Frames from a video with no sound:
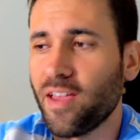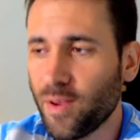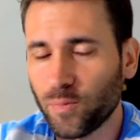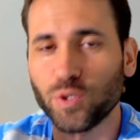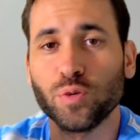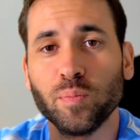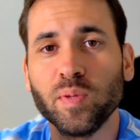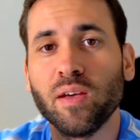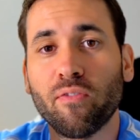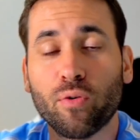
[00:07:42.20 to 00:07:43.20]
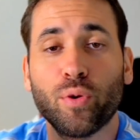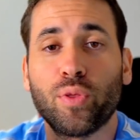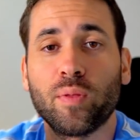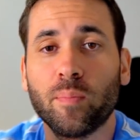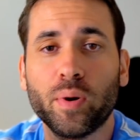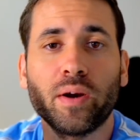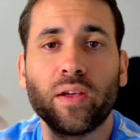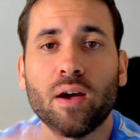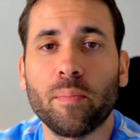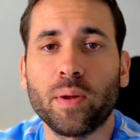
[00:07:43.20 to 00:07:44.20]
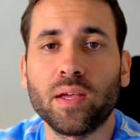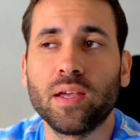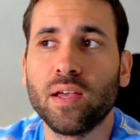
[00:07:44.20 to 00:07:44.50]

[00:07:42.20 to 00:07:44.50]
which would be a fourth-party company.